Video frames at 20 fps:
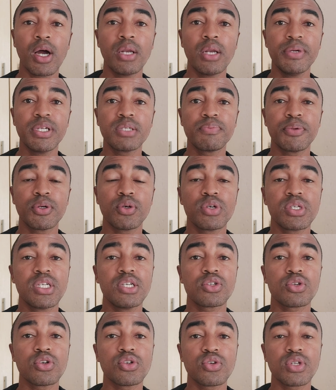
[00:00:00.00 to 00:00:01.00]
parliament because
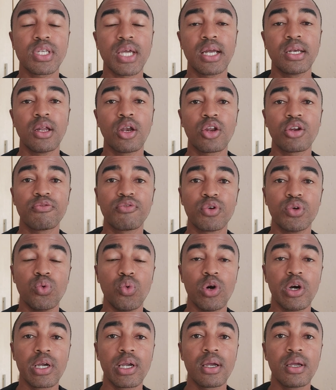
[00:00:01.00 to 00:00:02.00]
he's also done a lot of good
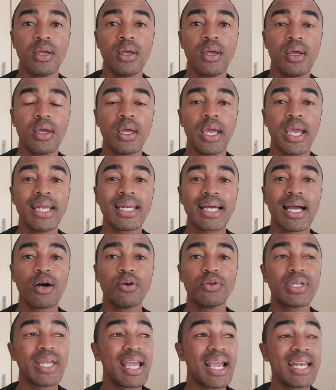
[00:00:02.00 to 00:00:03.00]
work in
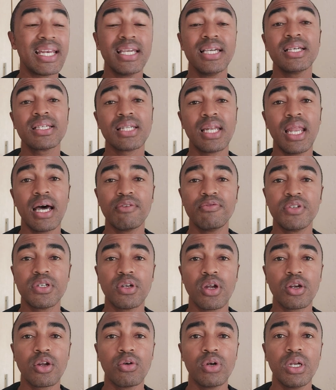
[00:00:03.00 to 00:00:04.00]
Gauteng and he is loved
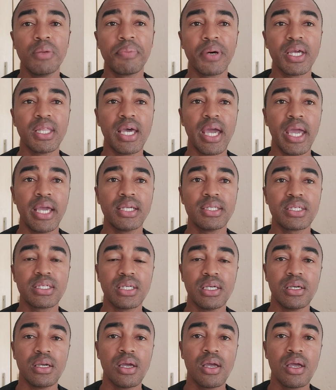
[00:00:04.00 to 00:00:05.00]
not only by the
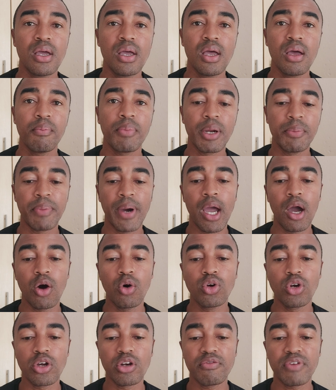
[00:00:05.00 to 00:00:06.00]
ANC, but by a
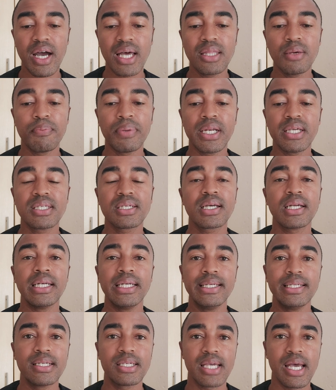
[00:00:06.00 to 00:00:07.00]
whole lot of other political
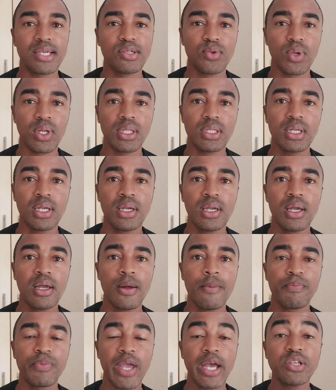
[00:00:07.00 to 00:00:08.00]
leaders as well.
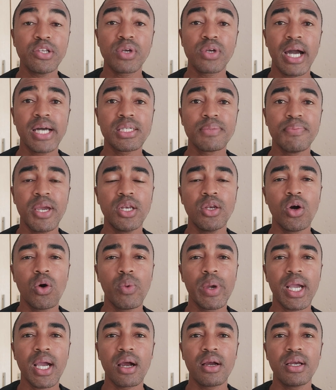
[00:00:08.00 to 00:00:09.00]
As you guys may know,
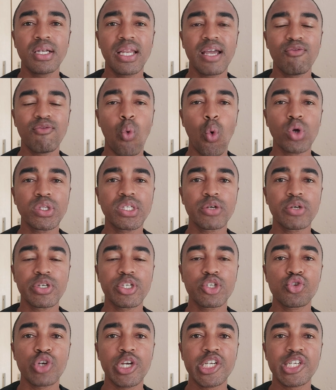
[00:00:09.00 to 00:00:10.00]
we currently have water
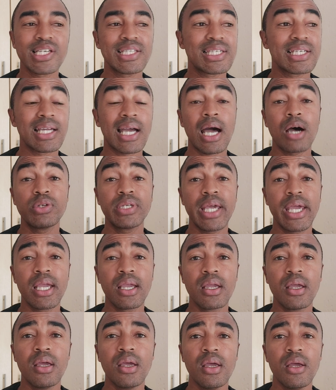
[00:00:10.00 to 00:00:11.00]
restrictions in
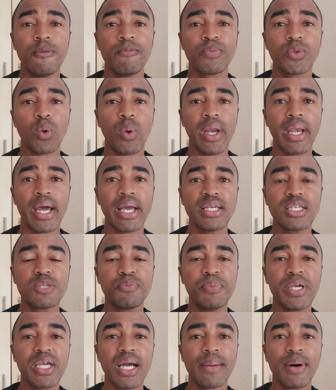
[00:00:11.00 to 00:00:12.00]
Gauteng. When I
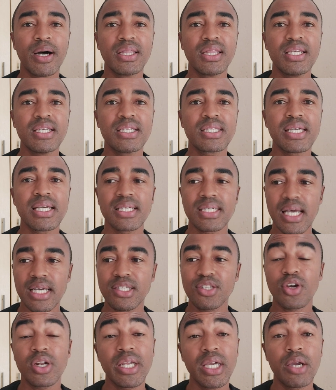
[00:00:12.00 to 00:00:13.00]
speak about these things, I
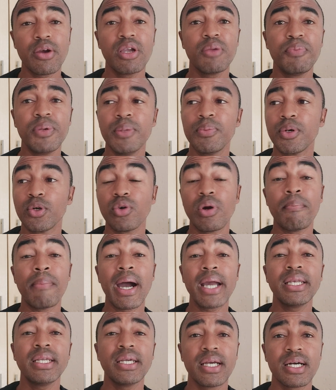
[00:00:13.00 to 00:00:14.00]
start hearing people
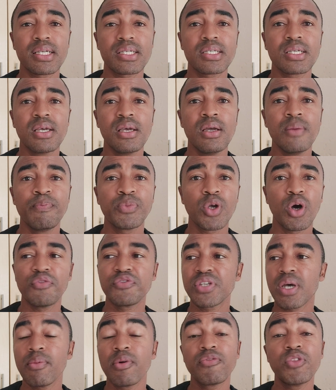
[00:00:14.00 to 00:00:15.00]
reminding us
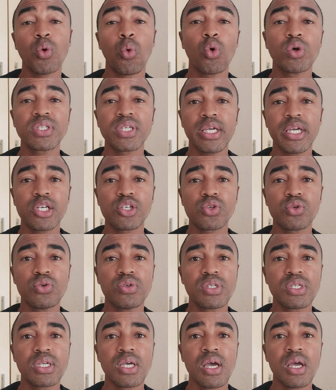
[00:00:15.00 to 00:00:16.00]
of some of the water
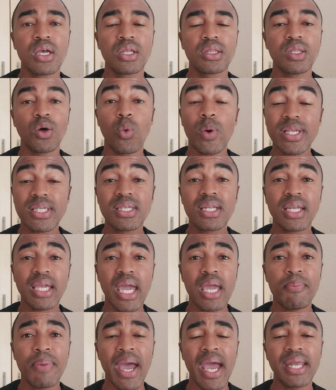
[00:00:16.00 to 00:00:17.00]
issues the Western
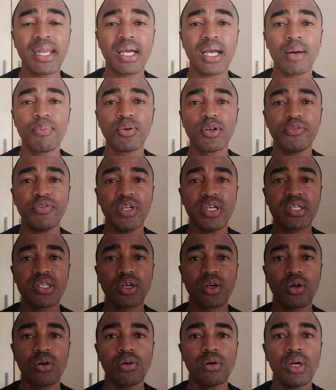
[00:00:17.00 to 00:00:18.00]
Cape had a couple of years
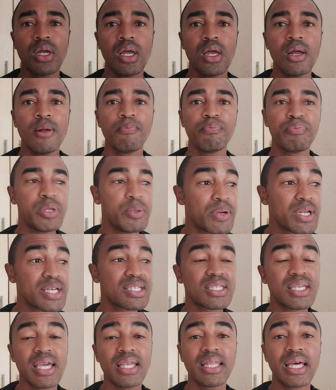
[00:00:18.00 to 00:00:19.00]
ago. People are
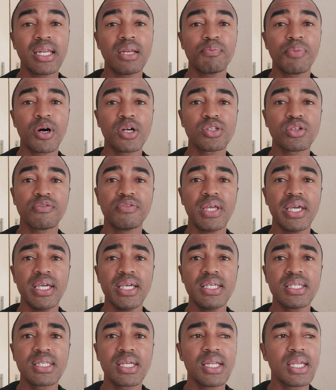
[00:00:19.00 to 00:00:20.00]
saying that in parts of
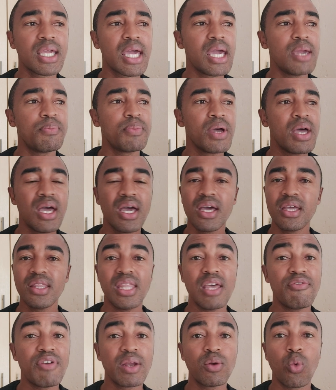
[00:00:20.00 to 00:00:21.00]
the Eastern Cape,
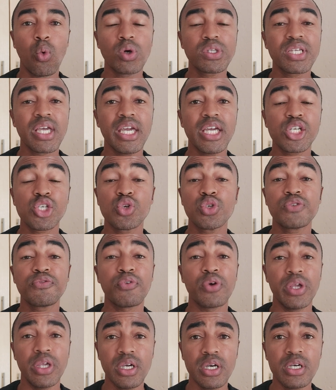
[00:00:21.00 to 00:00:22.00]
they've had water issues
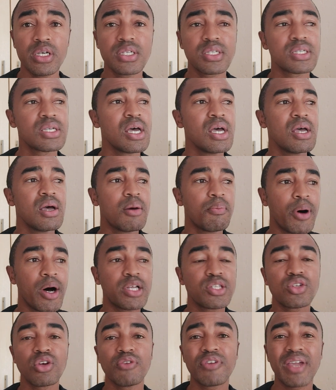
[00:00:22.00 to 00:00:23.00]
for years,
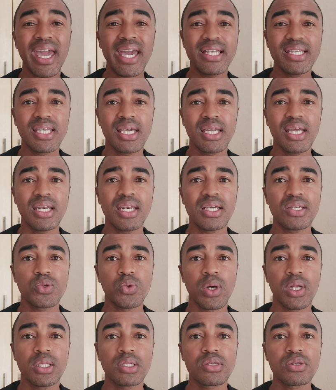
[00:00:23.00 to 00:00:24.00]
parts of KZN as
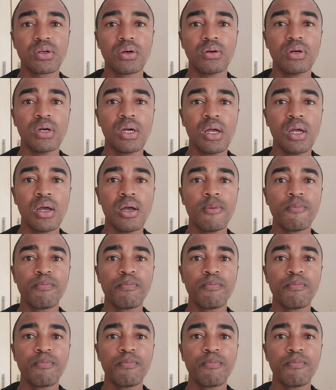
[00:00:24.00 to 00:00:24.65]
well. So